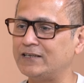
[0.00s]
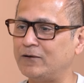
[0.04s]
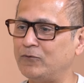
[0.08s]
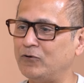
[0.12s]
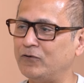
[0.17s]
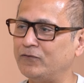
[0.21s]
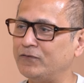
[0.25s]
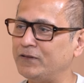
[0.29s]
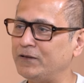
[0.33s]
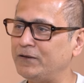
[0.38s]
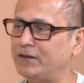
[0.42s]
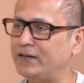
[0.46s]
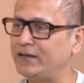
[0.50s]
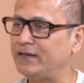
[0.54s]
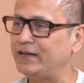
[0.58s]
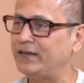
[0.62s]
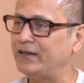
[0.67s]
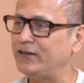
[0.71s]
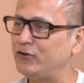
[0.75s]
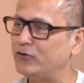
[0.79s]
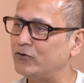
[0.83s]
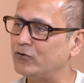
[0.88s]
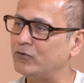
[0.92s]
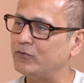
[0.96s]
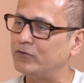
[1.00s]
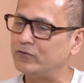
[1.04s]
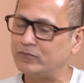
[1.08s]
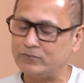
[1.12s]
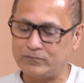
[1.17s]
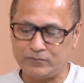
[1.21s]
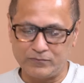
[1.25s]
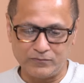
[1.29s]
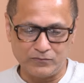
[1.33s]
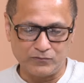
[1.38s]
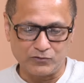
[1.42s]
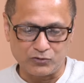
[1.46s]
some of the, you
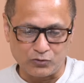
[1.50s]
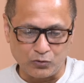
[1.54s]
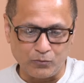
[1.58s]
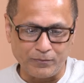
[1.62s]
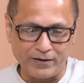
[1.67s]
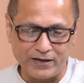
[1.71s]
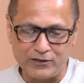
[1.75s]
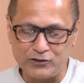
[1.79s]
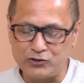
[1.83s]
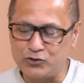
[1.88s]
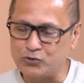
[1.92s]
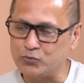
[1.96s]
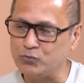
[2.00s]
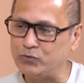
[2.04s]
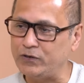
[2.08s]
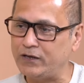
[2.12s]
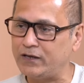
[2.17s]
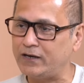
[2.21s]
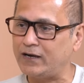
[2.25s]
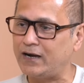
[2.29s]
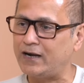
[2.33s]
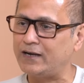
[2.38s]
know, so many junior